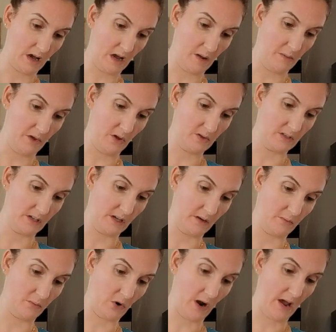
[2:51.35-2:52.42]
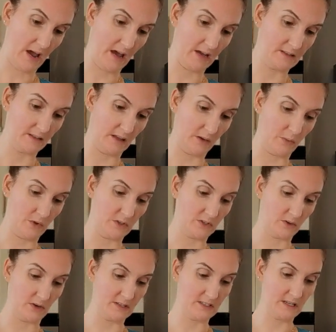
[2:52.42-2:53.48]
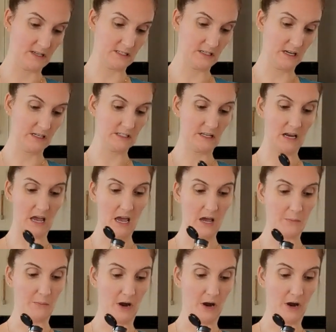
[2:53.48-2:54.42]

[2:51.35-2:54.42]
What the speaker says: I'm using Bragg's liquid soy seasoning today,